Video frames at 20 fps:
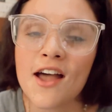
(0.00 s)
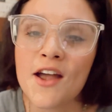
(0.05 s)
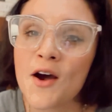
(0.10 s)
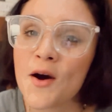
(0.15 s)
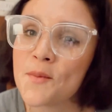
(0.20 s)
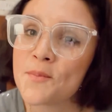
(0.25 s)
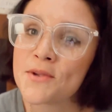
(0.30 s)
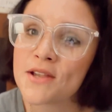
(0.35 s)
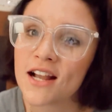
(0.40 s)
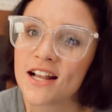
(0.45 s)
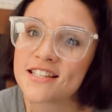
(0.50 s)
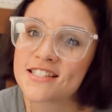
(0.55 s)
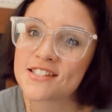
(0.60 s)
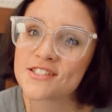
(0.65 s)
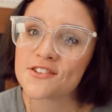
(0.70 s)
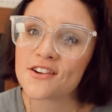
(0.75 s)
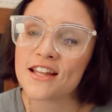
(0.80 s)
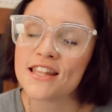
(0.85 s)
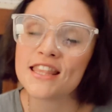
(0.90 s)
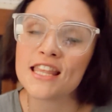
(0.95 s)
I hope you guys
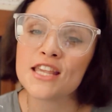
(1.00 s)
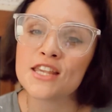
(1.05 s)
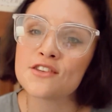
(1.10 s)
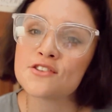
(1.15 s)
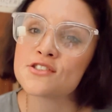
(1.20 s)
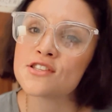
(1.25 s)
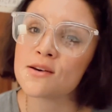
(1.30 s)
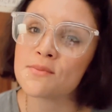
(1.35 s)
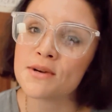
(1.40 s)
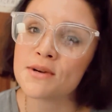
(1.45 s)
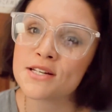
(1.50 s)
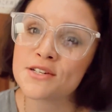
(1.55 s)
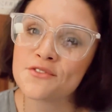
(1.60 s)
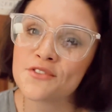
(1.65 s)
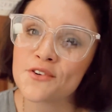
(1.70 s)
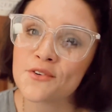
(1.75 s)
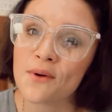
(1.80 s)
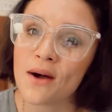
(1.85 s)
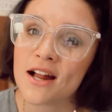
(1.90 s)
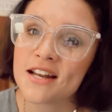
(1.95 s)
enjoyed. Thank you so much
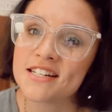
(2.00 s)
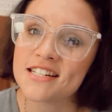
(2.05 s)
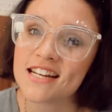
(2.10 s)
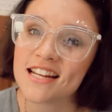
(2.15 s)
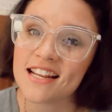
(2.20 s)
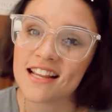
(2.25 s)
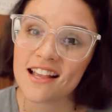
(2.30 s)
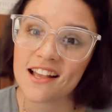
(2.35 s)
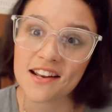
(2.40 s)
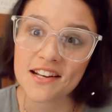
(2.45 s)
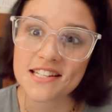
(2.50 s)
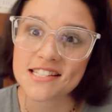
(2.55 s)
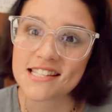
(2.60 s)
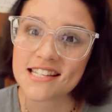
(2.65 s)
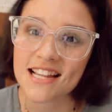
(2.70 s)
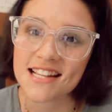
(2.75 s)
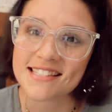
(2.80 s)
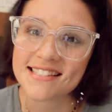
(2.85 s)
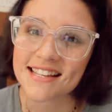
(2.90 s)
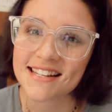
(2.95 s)
for watching, and I'll see
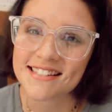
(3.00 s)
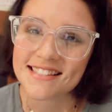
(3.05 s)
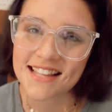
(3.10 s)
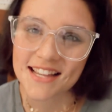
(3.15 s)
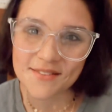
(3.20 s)
you guys next time.